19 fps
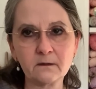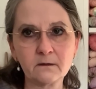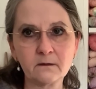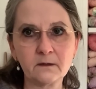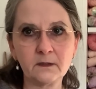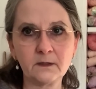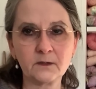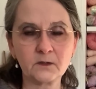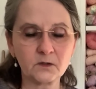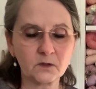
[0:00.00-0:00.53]

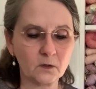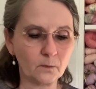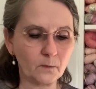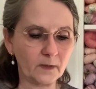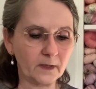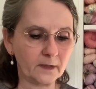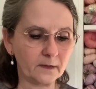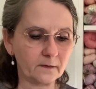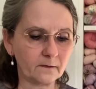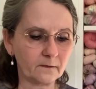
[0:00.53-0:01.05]
It's her
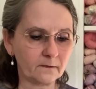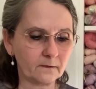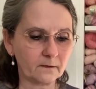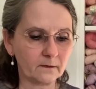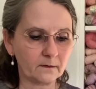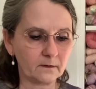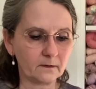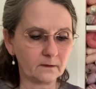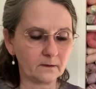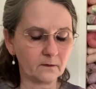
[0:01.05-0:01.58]
blend
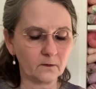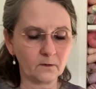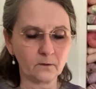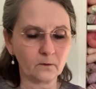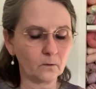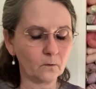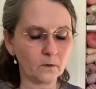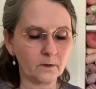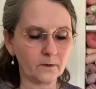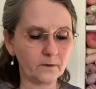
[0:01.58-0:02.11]

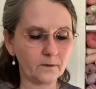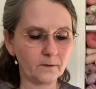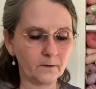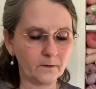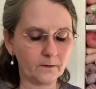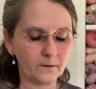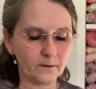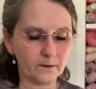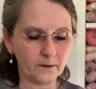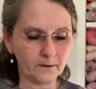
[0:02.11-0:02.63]
or
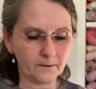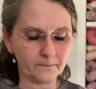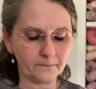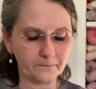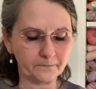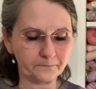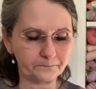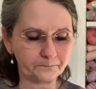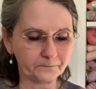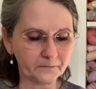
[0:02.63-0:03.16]

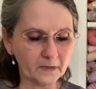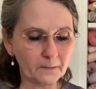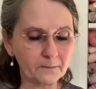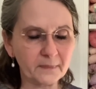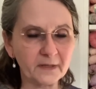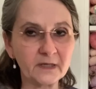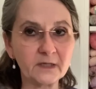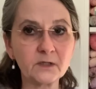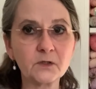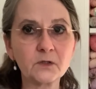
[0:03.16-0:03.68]
her
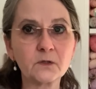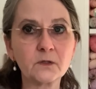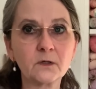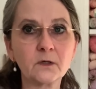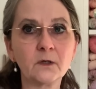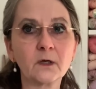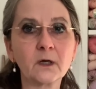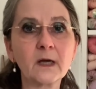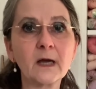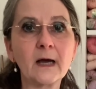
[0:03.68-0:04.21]
base
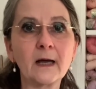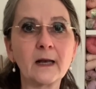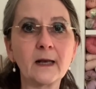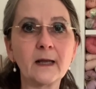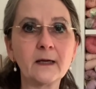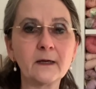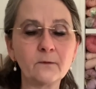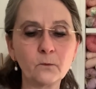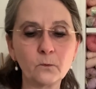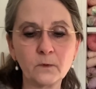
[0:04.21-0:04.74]

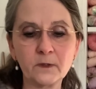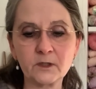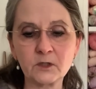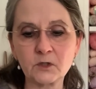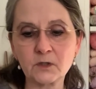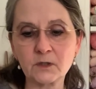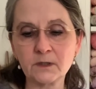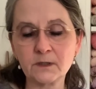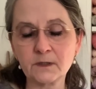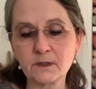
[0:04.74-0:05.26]
Carla, which
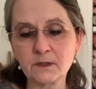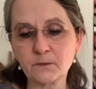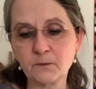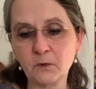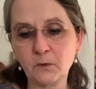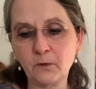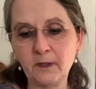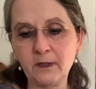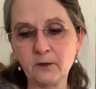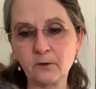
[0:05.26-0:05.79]
is
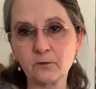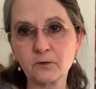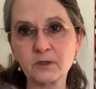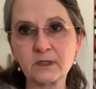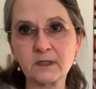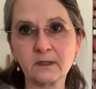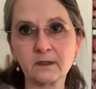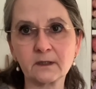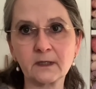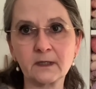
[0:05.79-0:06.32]
merino,
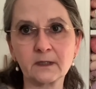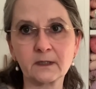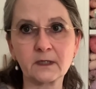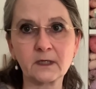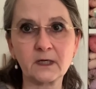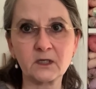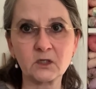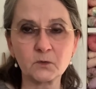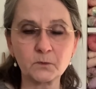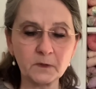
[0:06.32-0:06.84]
silk and
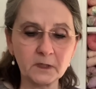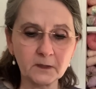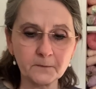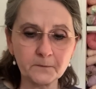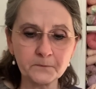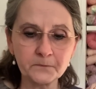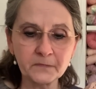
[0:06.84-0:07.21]
cashmere.